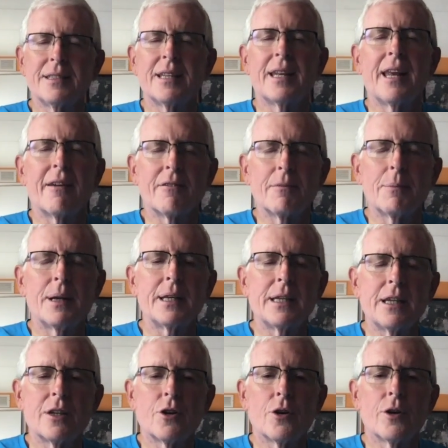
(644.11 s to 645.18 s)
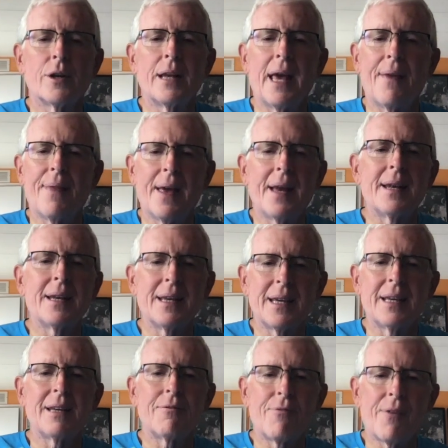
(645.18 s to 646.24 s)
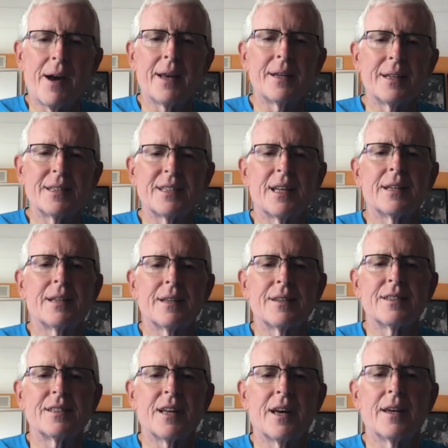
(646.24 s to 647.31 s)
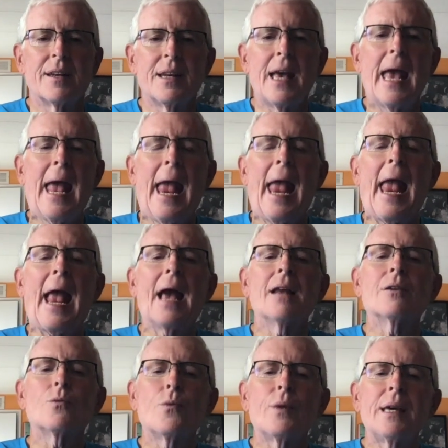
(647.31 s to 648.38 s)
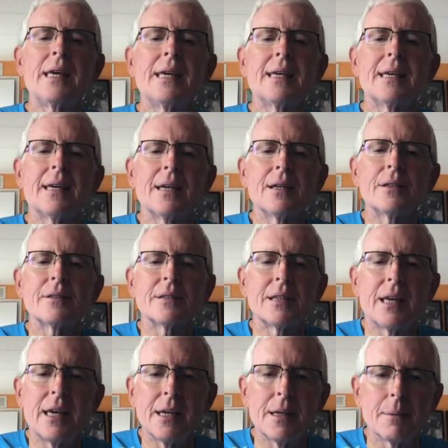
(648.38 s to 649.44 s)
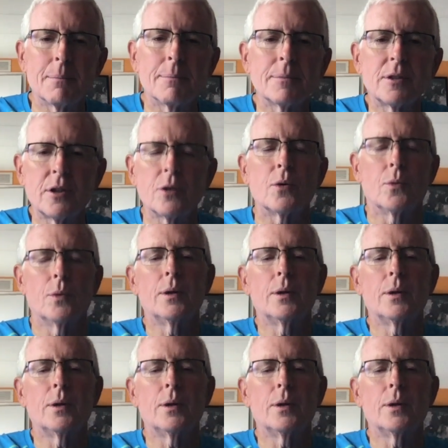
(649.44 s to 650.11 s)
everybody he could, and then he finally sent his son. And we killed him too.